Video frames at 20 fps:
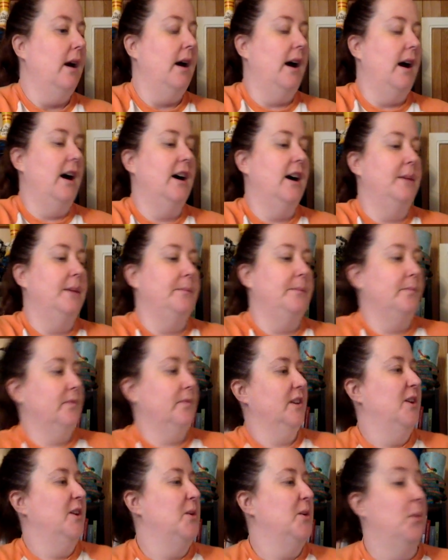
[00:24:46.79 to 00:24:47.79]
um,
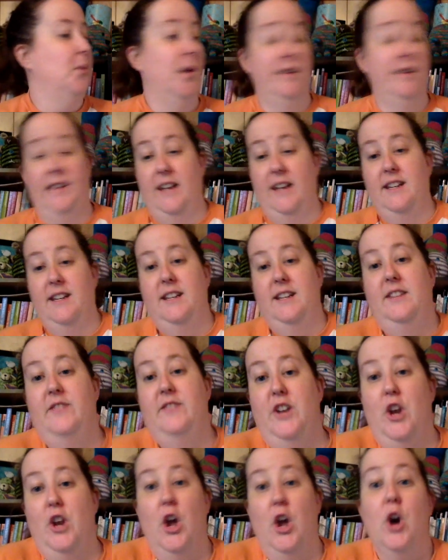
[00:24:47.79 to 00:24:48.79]
was I didn't
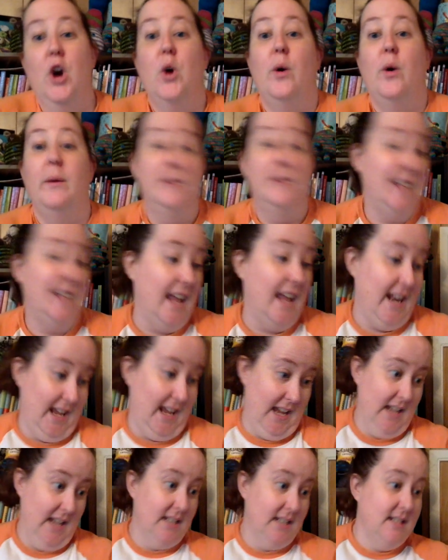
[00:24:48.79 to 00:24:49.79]
even know I was getting
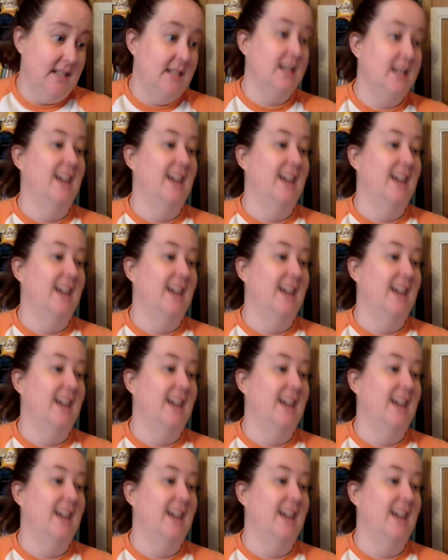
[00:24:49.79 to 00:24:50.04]
it